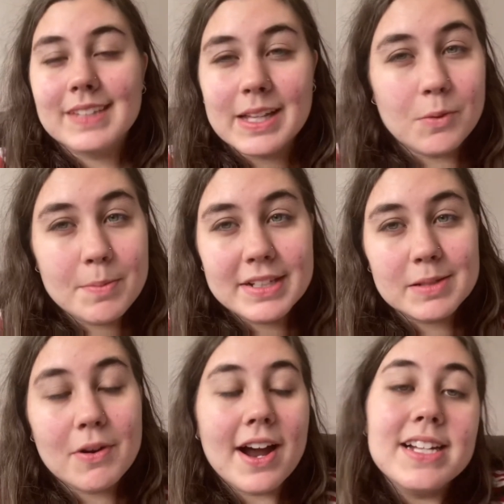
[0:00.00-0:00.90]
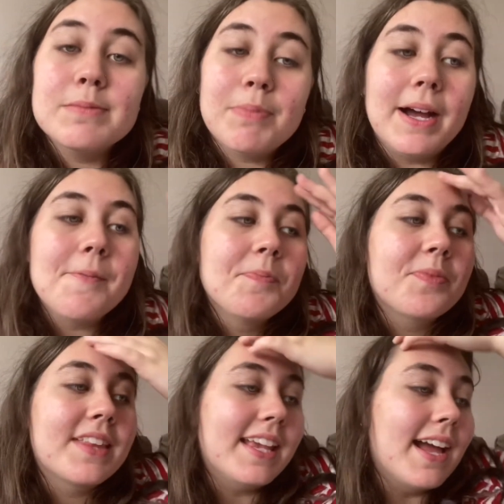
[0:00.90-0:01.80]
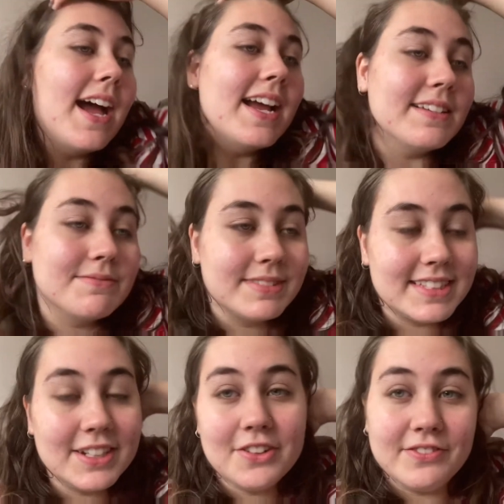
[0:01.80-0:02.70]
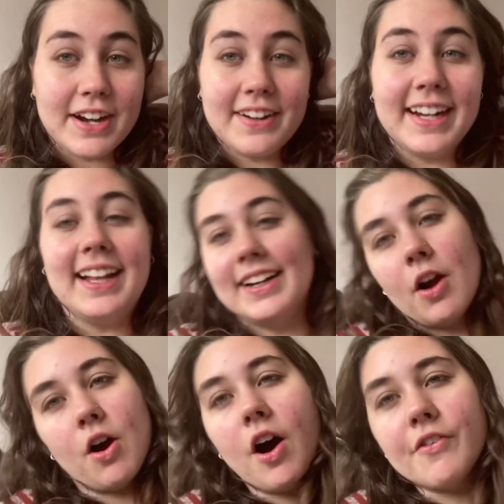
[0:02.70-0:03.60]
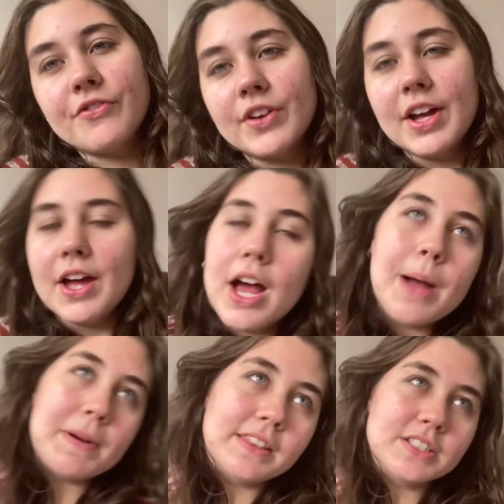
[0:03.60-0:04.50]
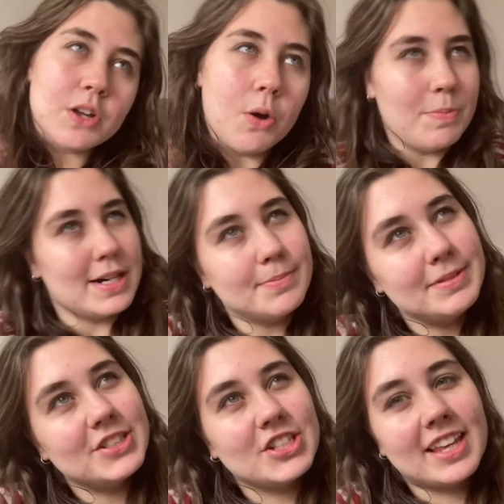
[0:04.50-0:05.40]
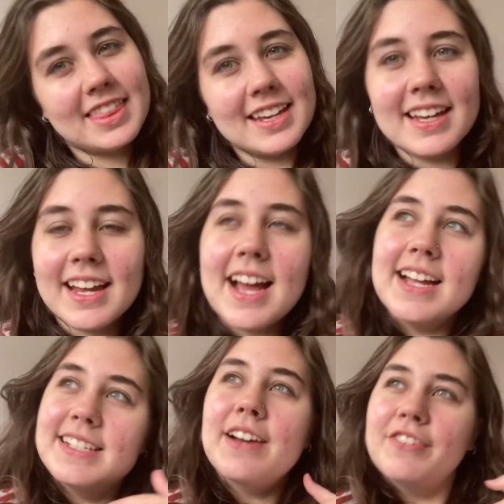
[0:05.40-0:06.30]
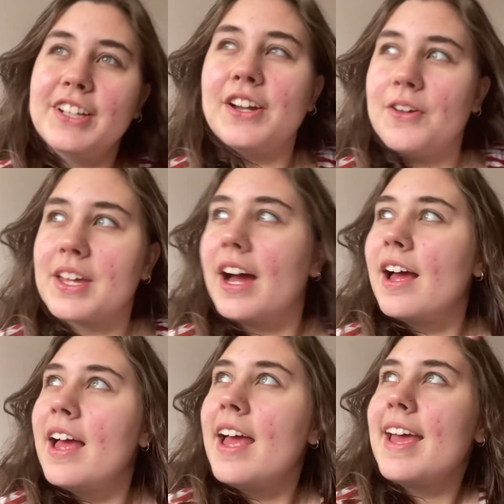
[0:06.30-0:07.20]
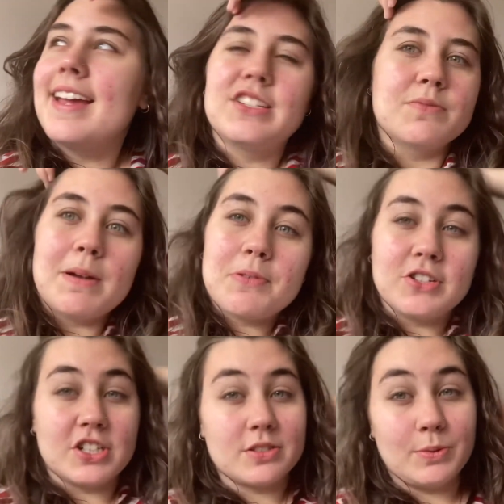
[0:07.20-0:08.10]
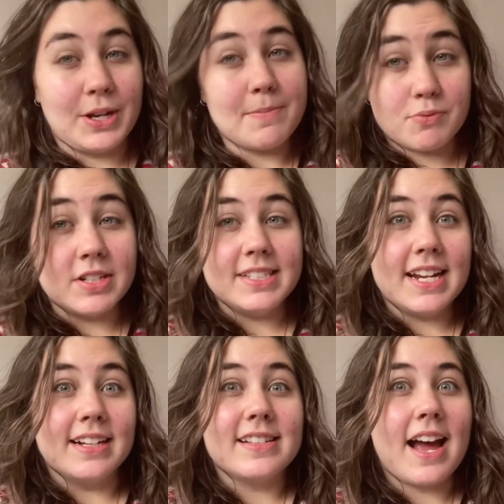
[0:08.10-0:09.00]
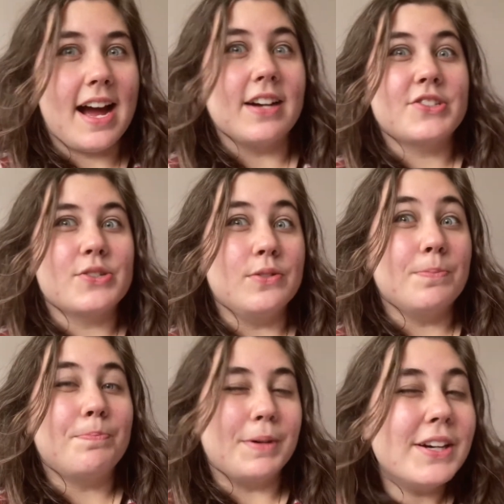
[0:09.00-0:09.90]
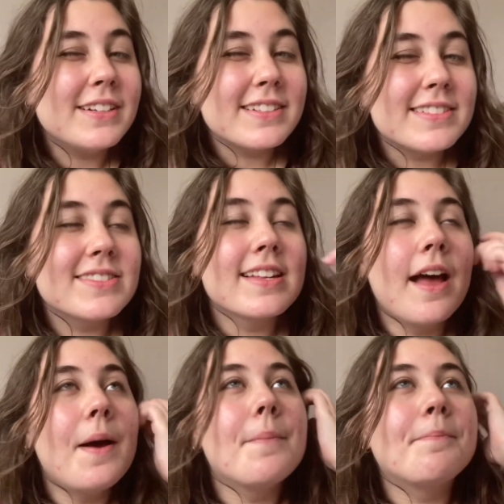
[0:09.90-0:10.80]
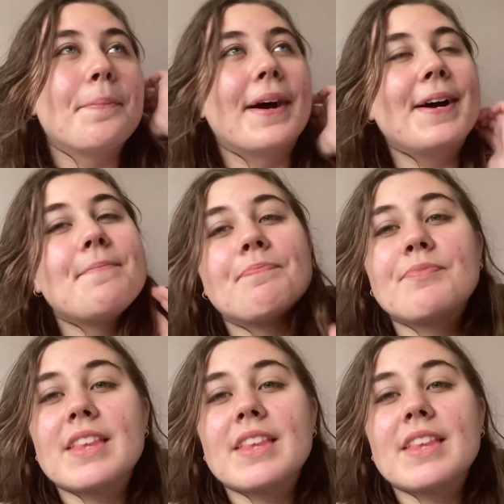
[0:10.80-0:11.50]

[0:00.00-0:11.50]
it won't be a surprise, but yeah, I'm still very like off about this whole publishing thing. I definitely know that each of my projects will get printed as actual books, but